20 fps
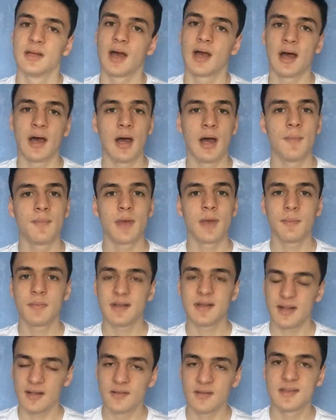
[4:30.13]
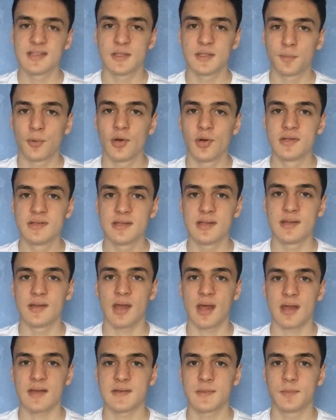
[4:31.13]
I'm a little disappointed in
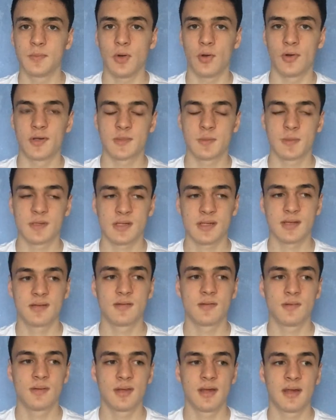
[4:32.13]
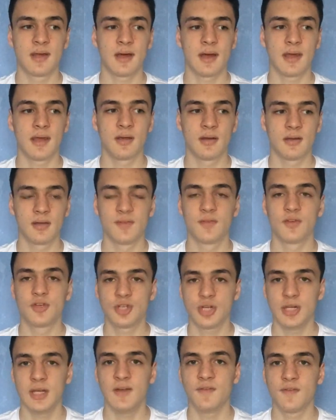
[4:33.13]
that, to be honest, because I do think I could have
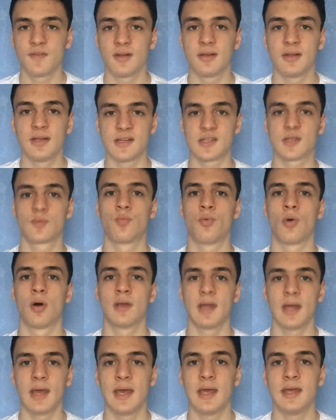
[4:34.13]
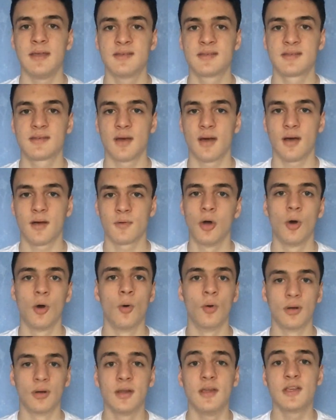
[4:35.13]
achieved at least 1A star
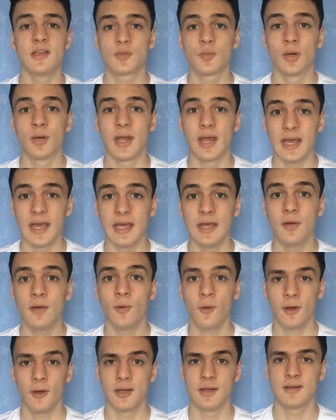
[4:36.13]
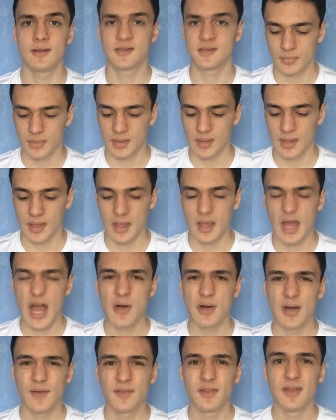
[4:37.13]
or at least 1A grade.
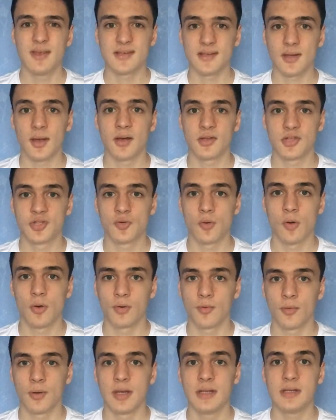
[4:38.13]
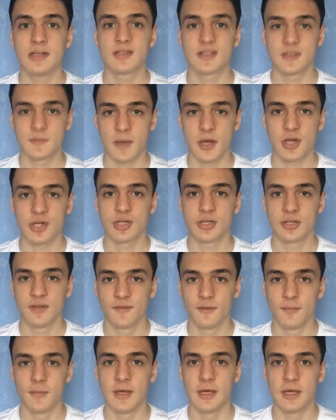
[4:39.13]
However, these are strong grades, especially
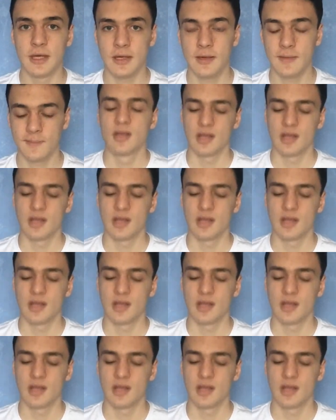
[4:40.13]
for me.